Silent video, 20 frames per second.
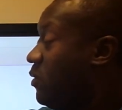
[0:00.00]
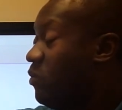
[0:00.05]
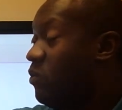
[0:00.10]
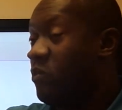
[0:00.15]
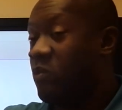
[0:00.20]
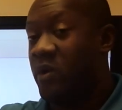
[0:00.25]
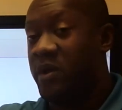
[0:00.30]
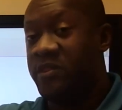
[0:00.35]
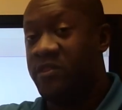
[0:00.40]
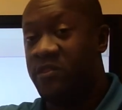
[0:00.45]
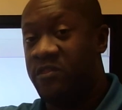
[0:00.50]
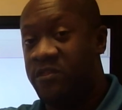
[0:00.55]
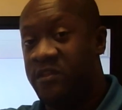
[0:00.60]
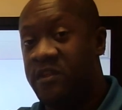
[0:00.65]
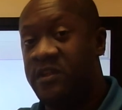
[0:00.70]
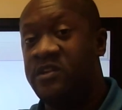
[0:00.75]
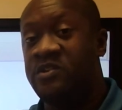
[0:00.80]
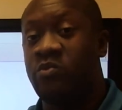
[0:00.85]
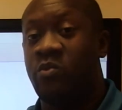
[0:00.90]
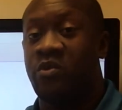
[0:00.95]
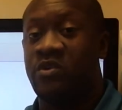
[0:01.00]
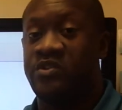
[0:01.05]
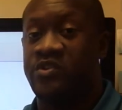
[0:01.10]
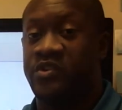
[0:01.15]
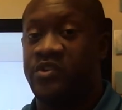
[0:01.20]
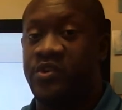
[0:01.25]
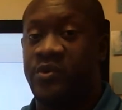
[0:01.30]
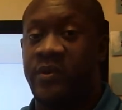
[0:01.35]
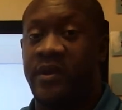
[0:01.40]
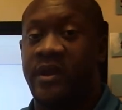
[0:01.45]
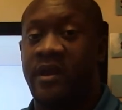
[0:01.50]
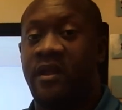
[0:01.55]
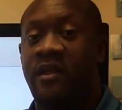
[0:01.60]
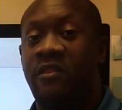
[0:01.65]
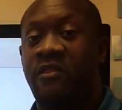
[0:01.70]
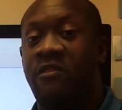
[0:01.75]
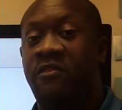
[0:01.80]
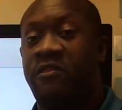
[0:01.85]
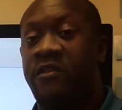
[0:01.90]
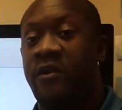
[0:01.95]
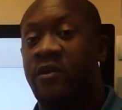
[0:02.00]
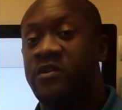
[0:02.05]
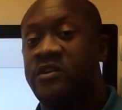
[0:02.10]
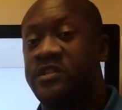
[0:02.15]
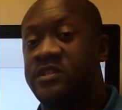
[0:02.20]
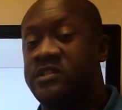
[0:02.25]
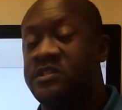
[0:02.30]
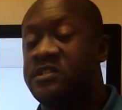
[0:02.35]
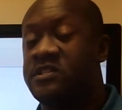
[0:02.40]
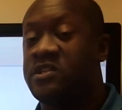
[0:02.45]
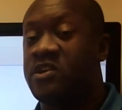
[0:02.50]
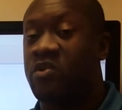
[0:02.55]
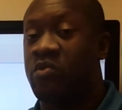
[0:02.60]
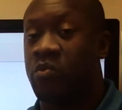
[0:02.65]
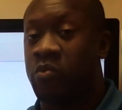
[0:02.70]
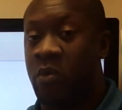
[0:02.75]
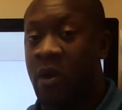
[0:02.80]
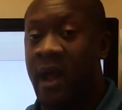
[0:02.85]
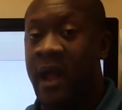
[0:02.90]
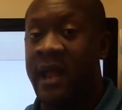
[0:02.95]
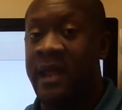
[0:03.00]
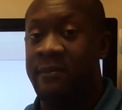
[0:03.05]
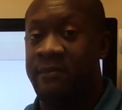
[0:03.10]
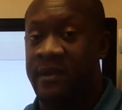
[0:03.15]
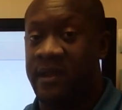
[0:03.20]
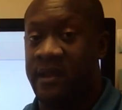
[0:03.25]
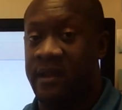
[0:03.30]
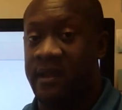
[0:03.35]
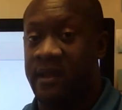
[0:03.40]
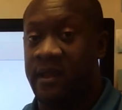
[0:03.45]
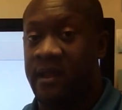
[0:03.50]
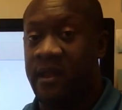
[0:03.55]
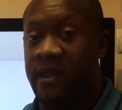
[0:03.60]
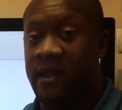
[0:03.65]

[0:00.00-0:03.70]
what these words are doing, they're describing